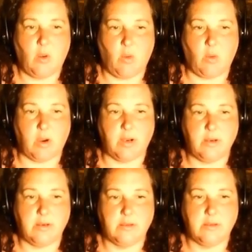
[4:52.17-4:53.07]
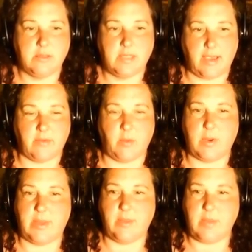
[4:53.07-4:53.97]
Or to
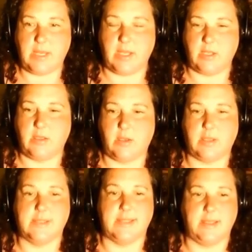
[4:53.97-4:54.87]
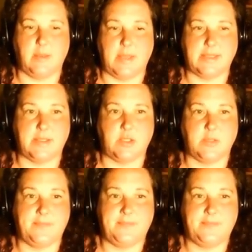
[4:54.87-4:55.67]
everyone in the meeting, you can send a message.